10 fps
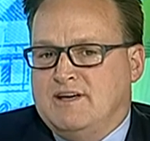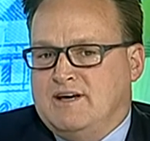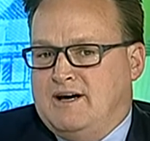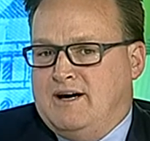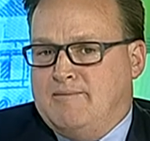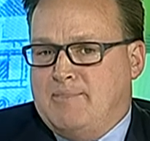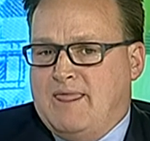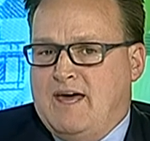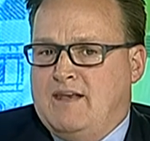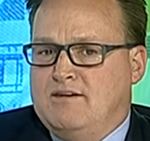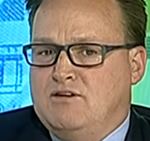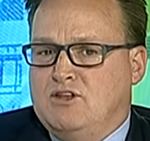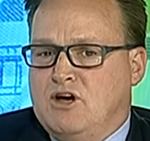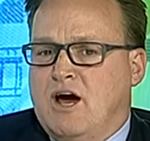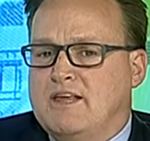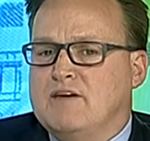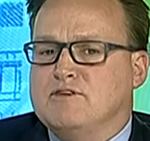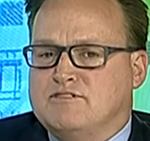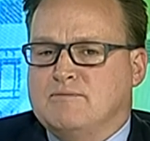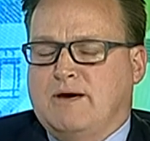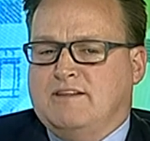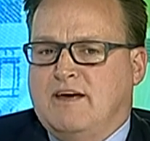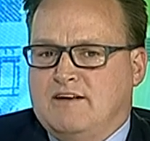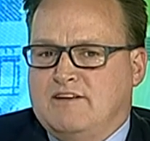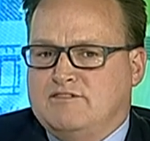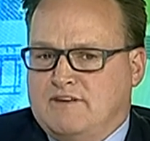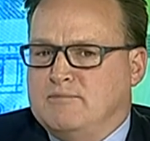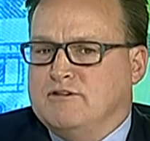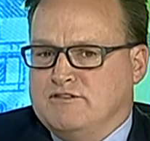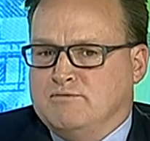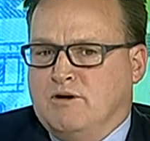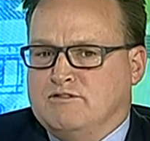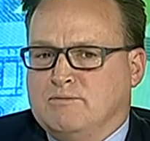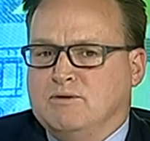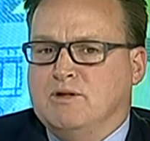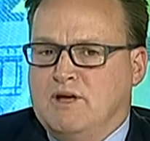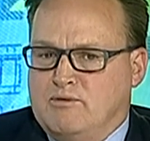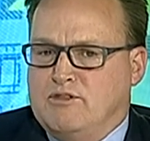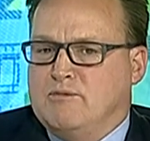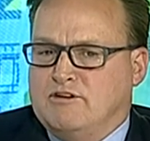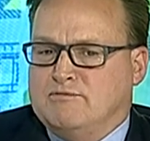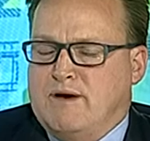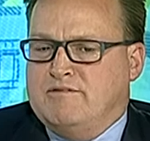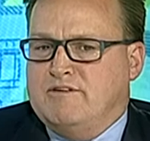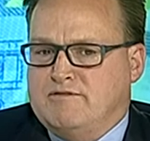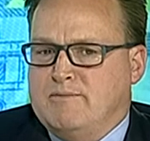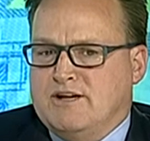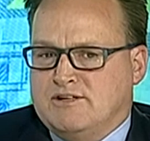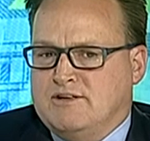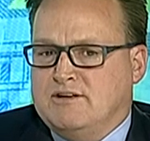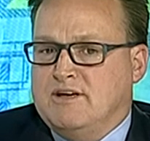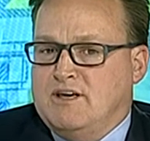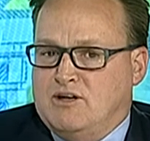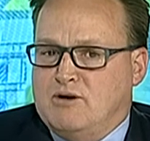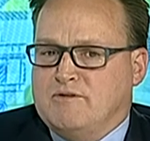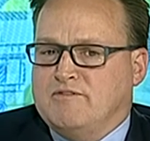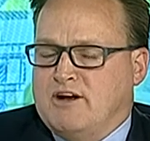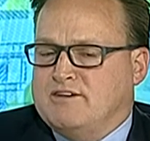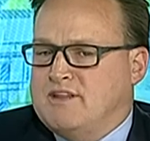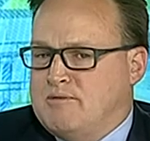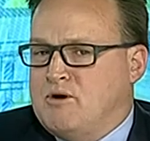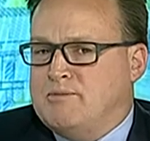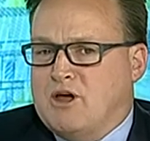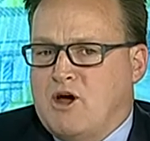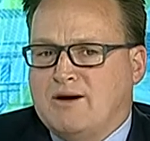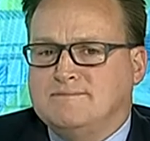Um, and the idea is to make that as seamless as possible with the most amount of information you know provided to that property owner.